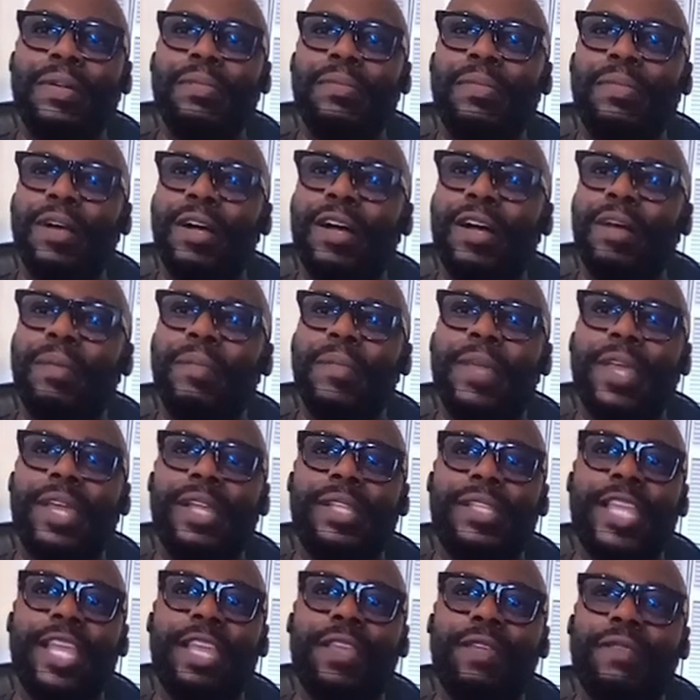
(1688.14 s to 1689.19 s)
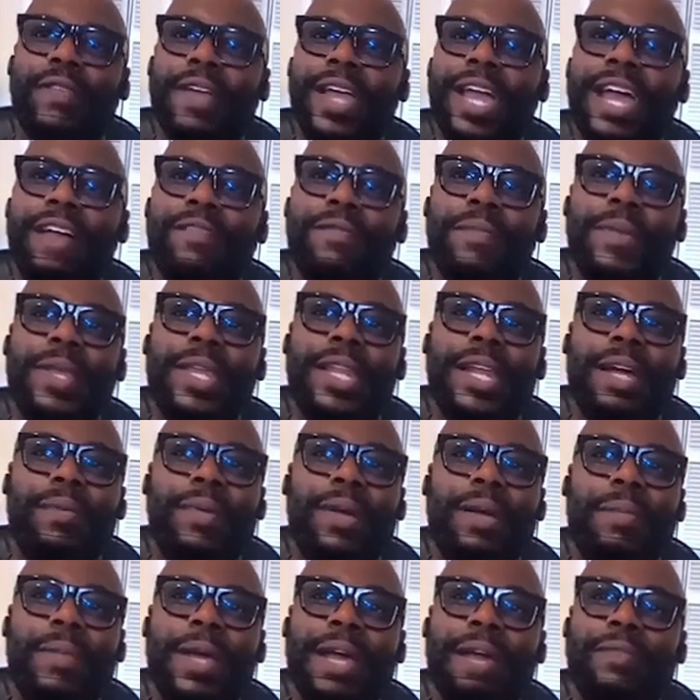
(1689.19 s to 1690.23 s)
oh man, thank you for having me, and
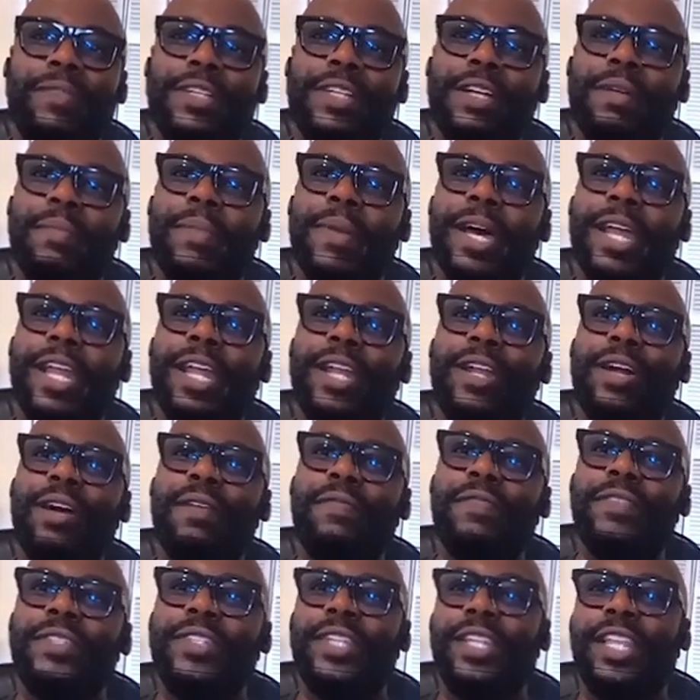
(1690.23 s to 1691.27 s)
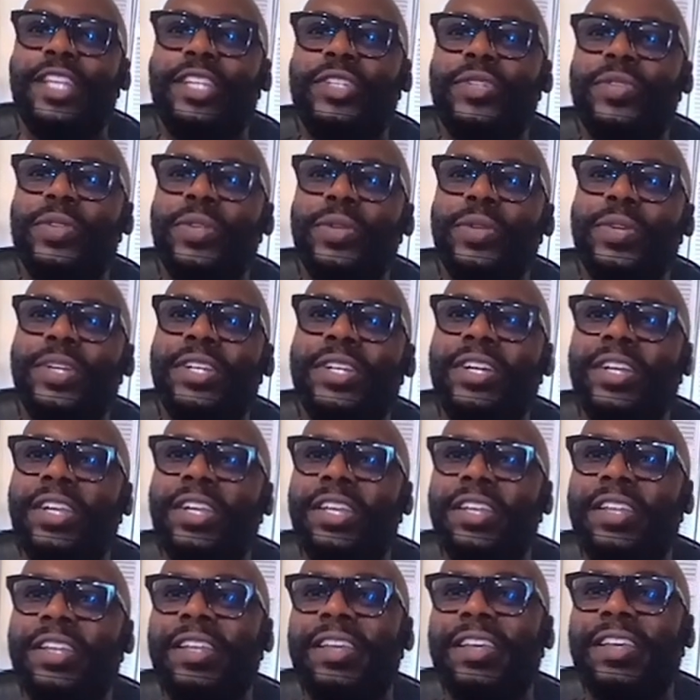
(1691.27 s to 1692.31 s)
I'm, I'm, gonna have to come by that office and let you do the
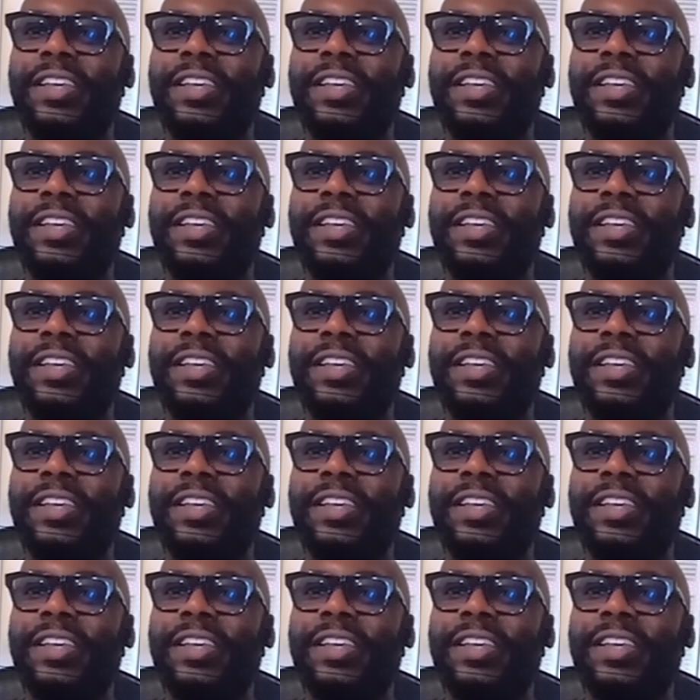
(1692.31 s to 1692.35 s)
cooking.